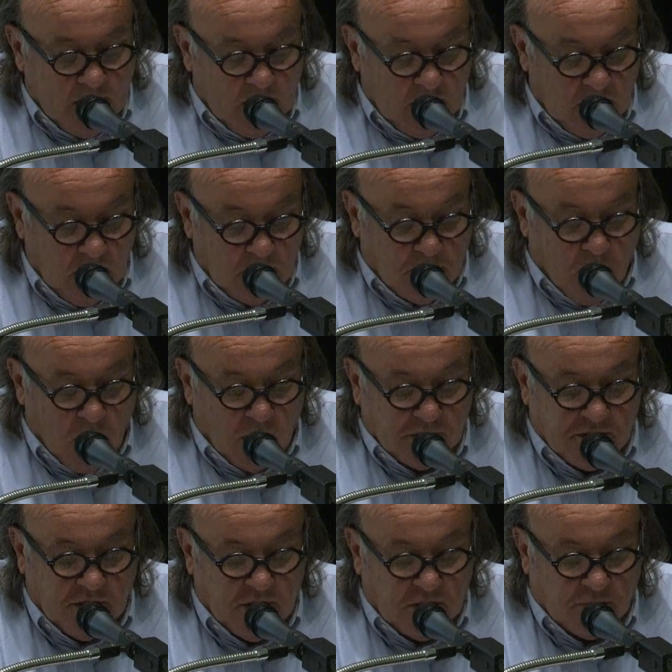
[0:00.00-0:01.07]
These
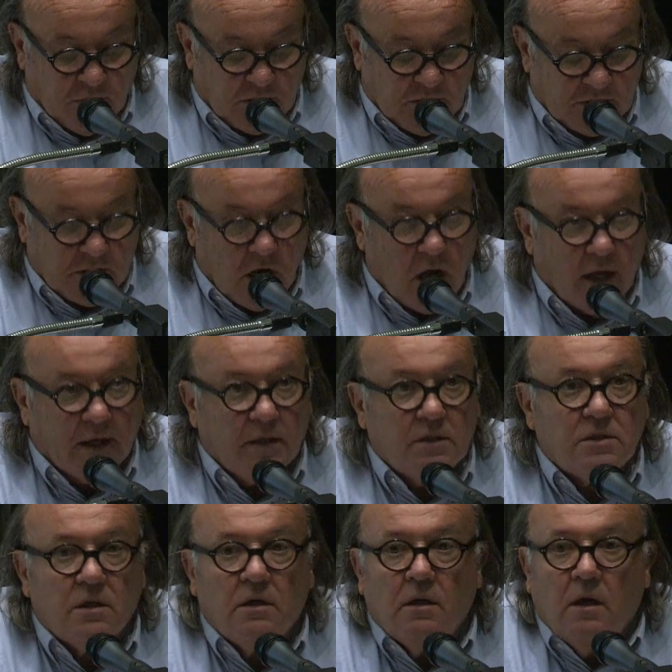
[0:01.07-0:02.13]
policies were
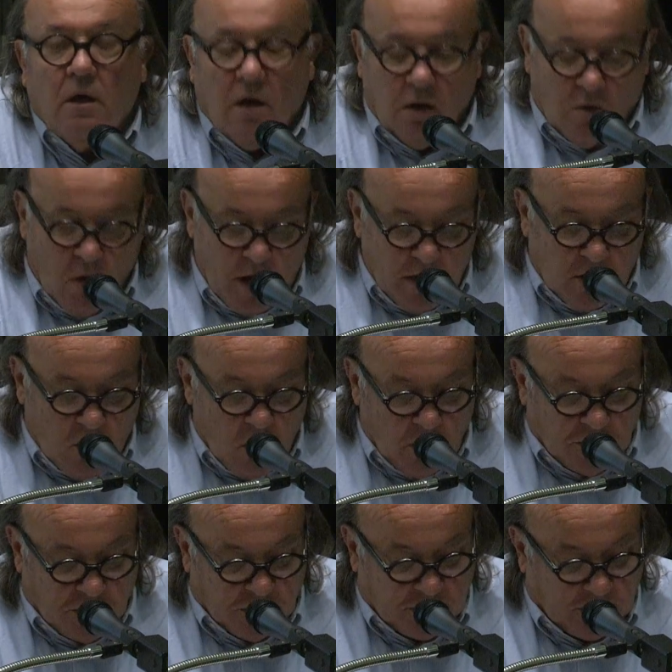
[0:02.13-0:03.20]
designed quite
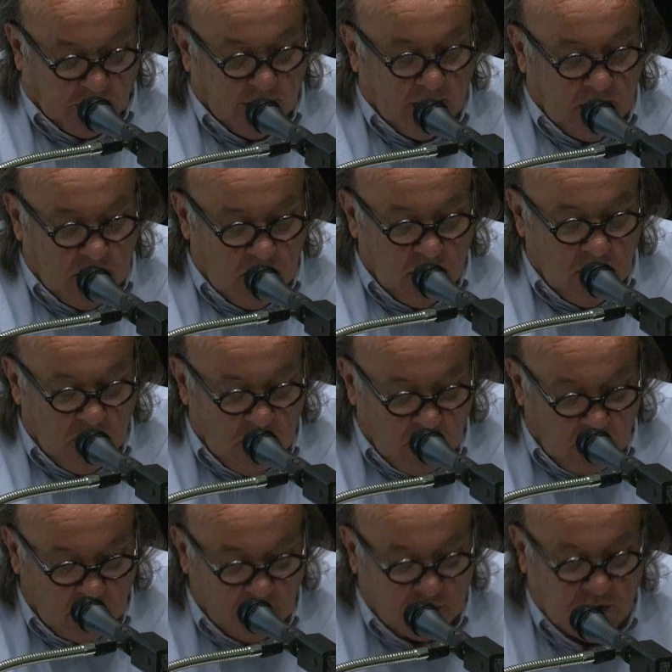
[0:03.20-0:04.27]
consciously
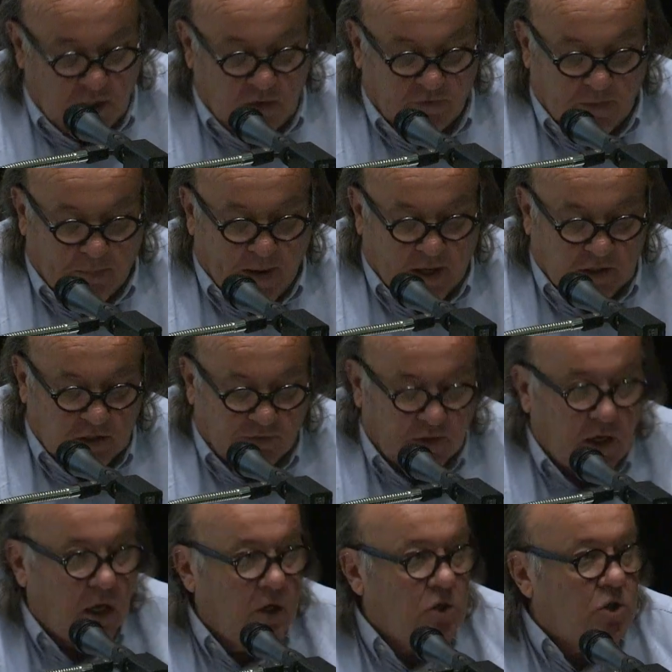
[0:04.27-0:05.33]
to achieve the
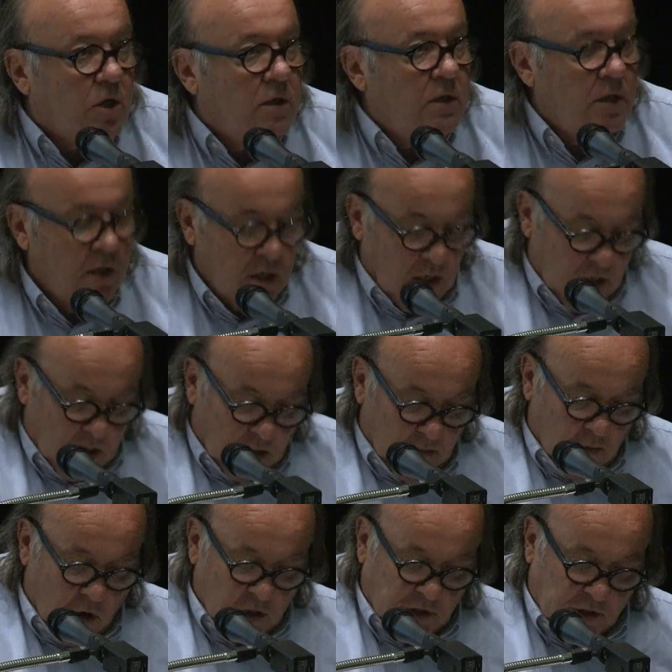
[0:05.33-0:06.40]
pacification and
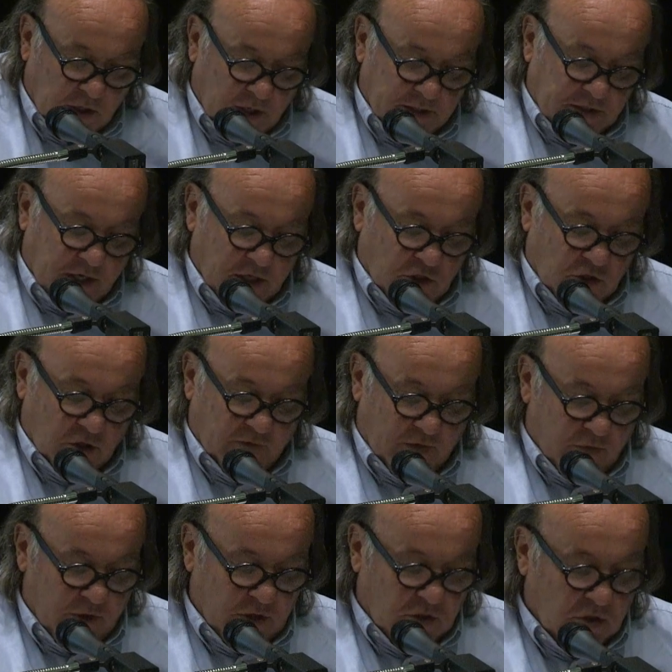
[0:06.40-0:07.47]
marginalization of the
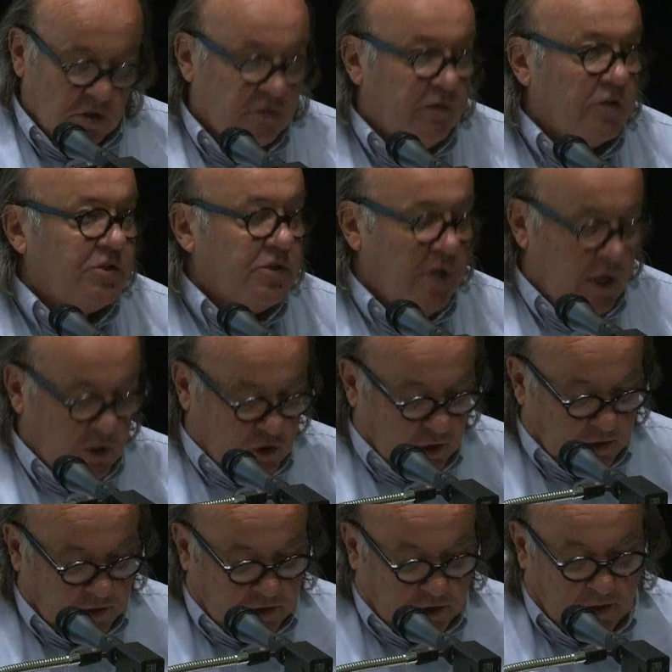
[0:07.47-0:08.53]
region's First
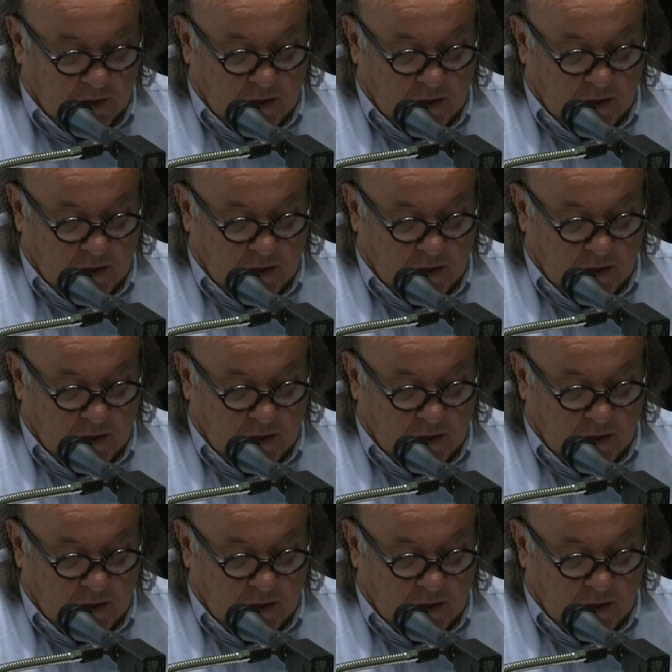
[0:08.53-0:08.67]
Nations